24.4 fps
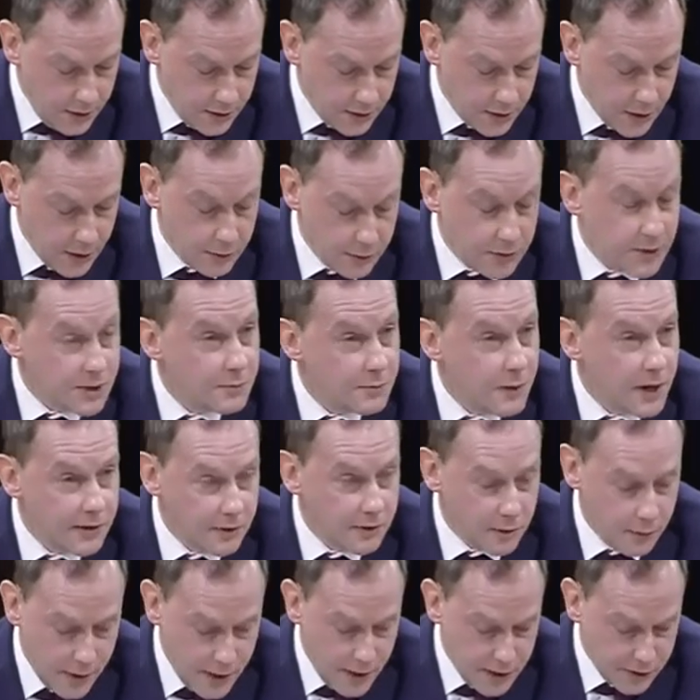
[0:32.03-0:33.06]
So,
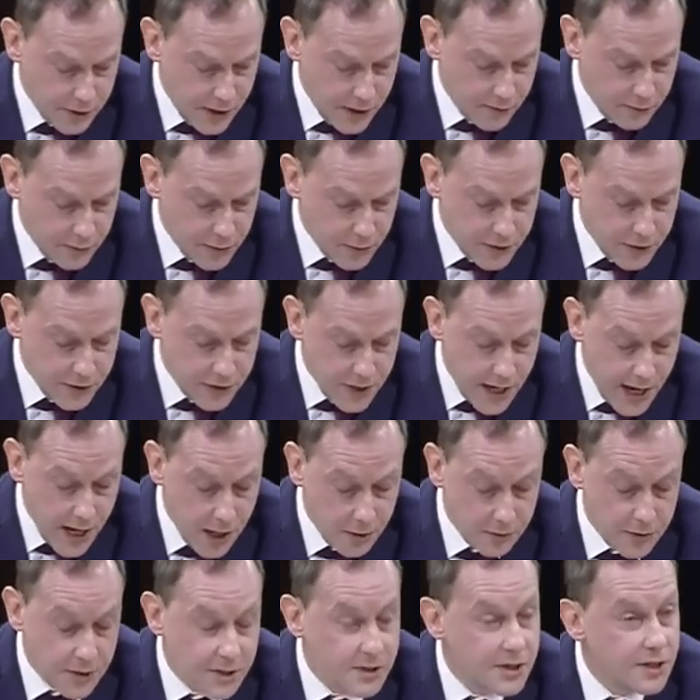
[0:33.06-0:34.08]
despite the Welsh Government's
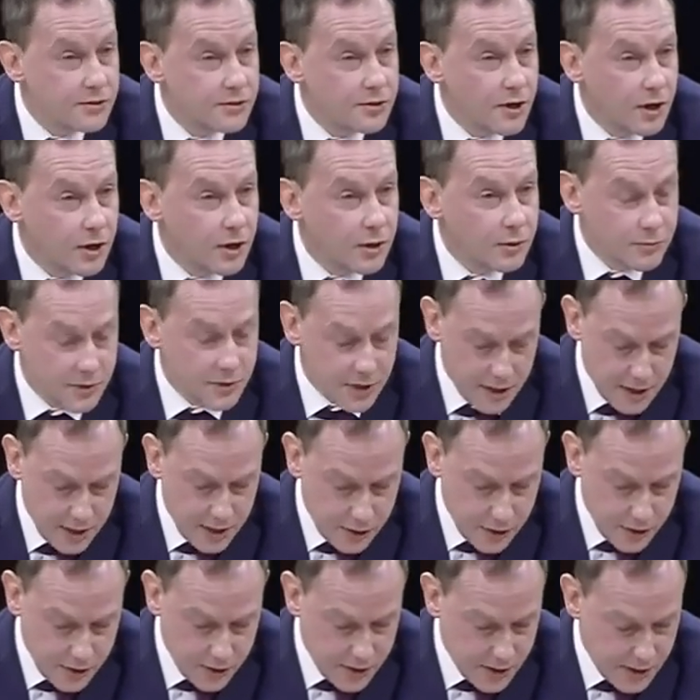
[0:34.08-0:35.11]
Houses into Homes
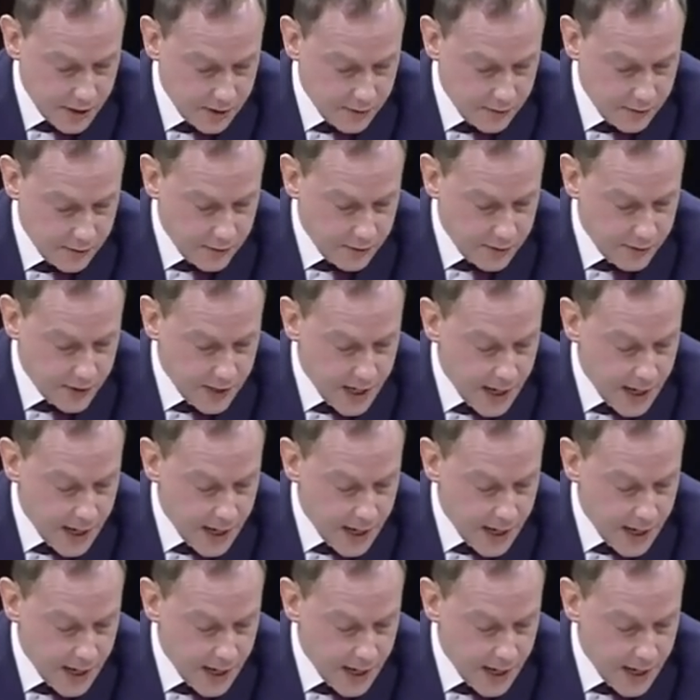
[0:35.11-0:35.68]
initiative,